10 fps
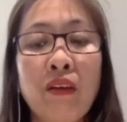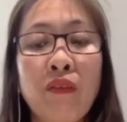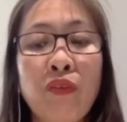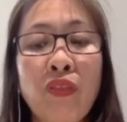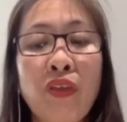
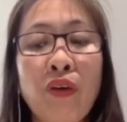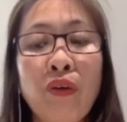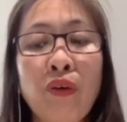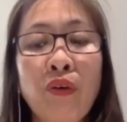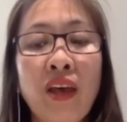for
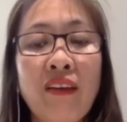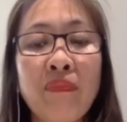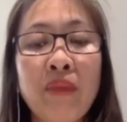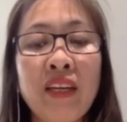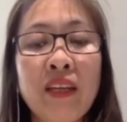those who have
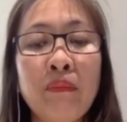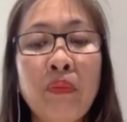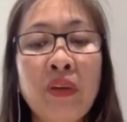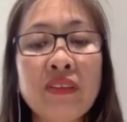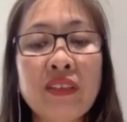been
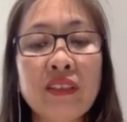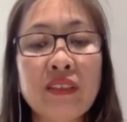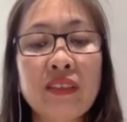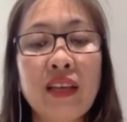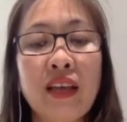imprisoned
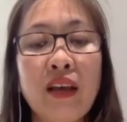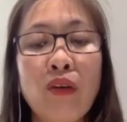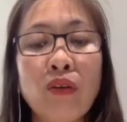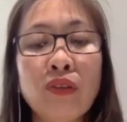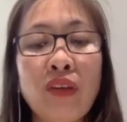
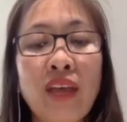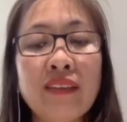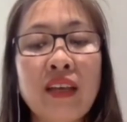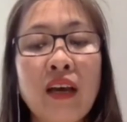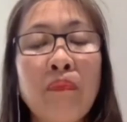also has
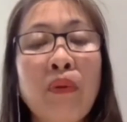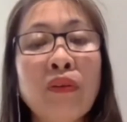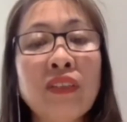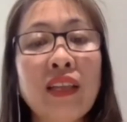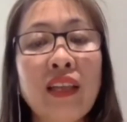a
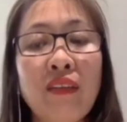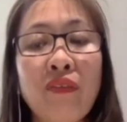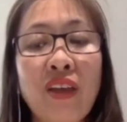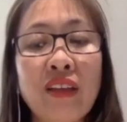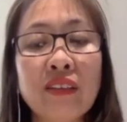positive
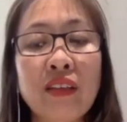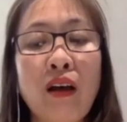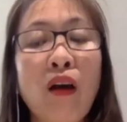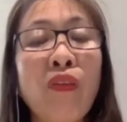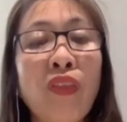effect
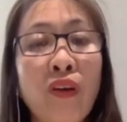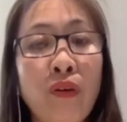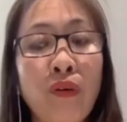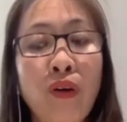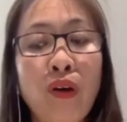on
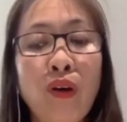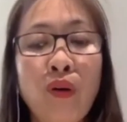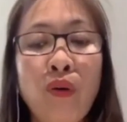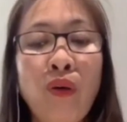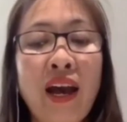those
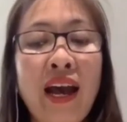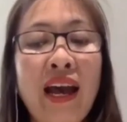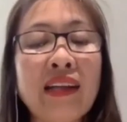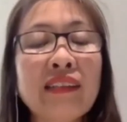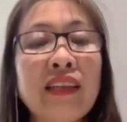who are
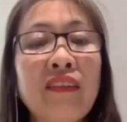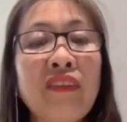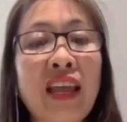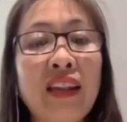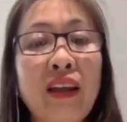active
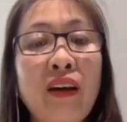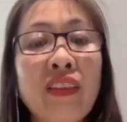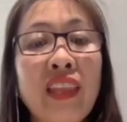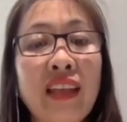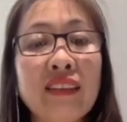and not
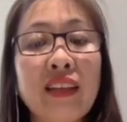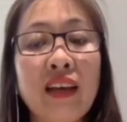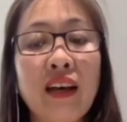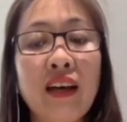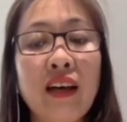yet
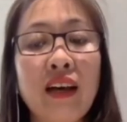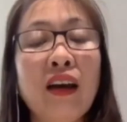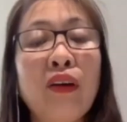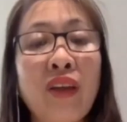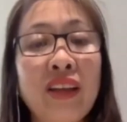
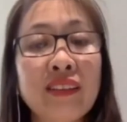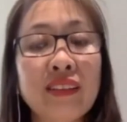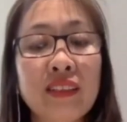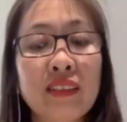arrested.